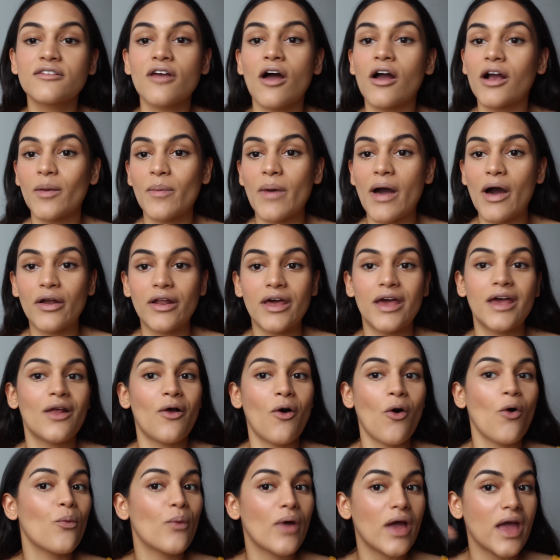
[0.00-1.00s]
talk about it,
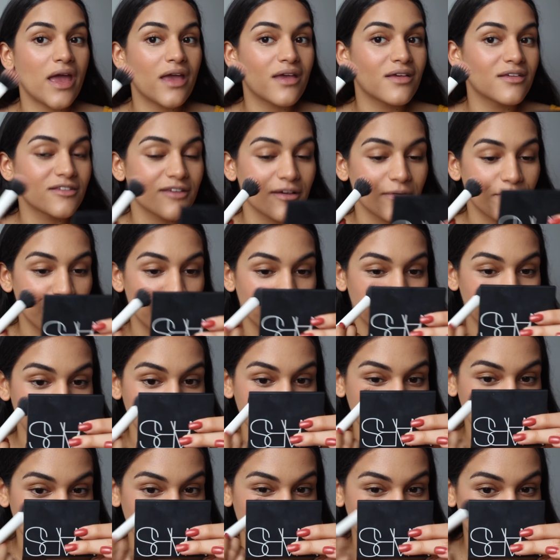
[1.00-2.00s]
always.
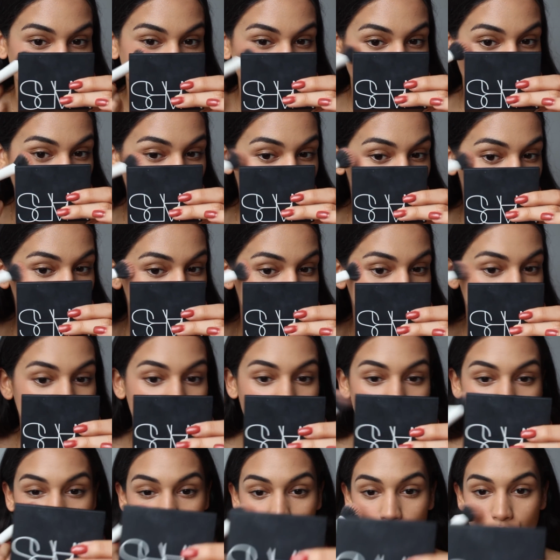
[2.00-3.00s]
It's just
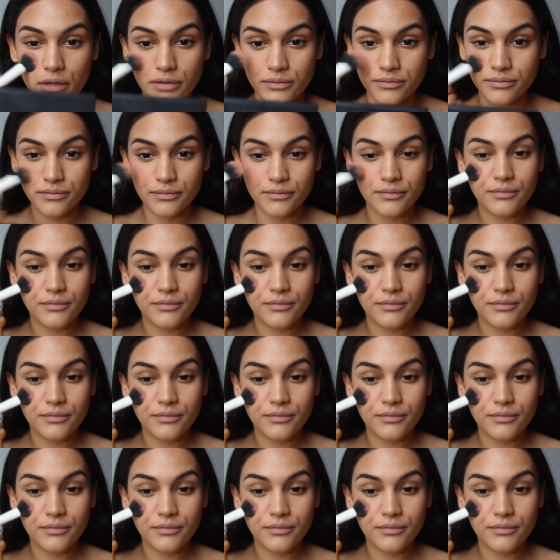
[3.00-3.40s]
so good.